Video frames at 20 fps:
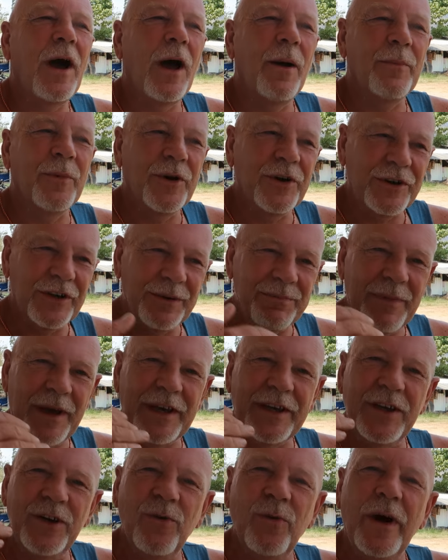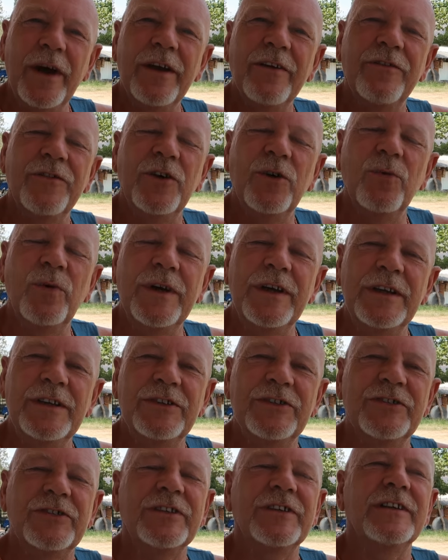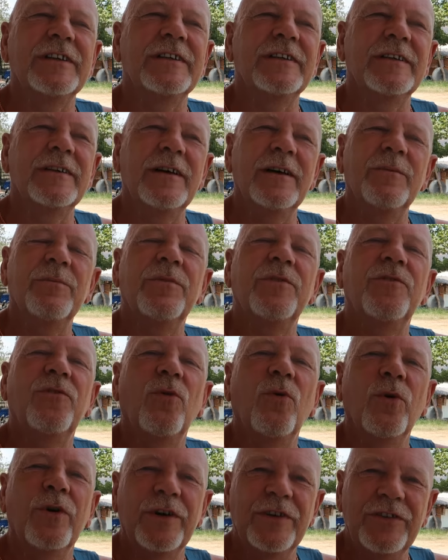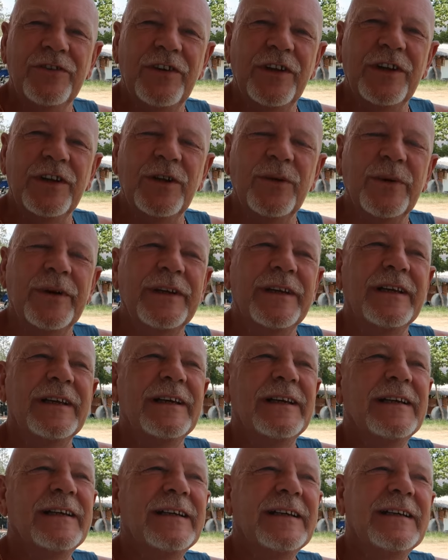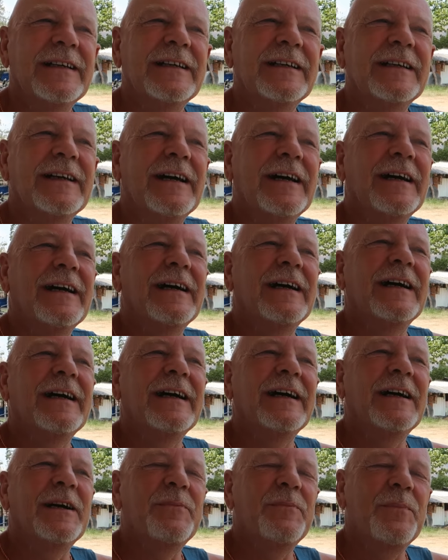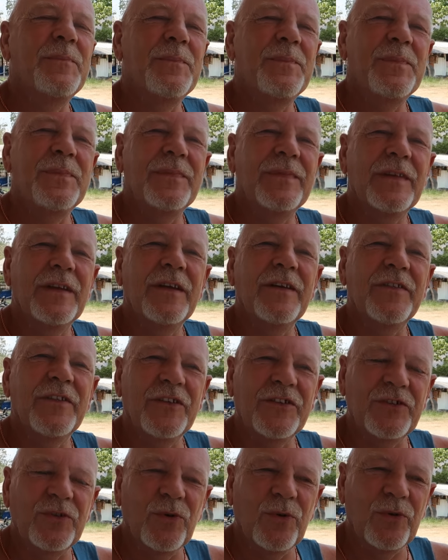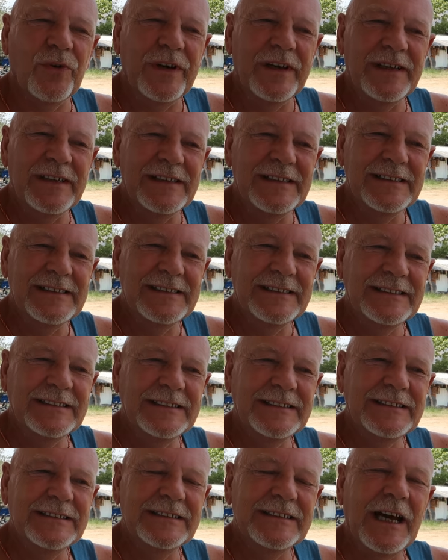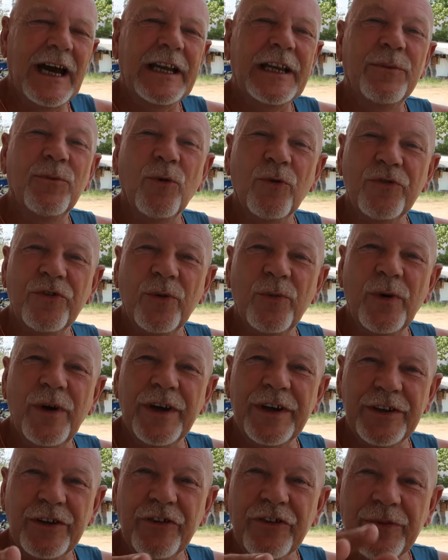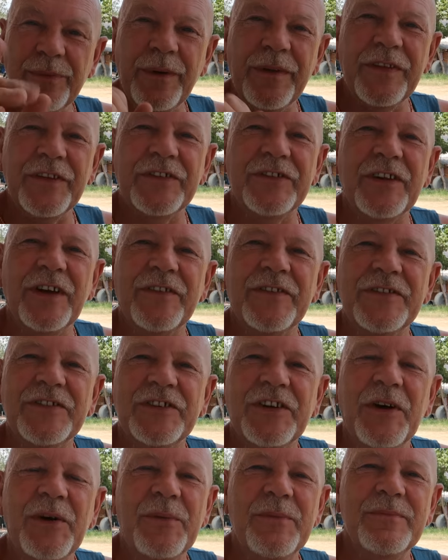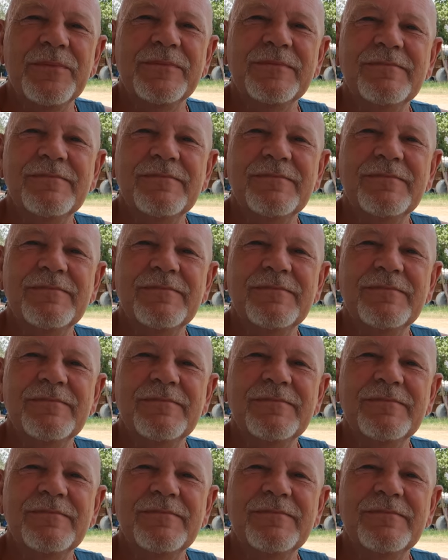I'm gonna make you wait a few weeks before continuing the story. And I'm also working on some other stuff, so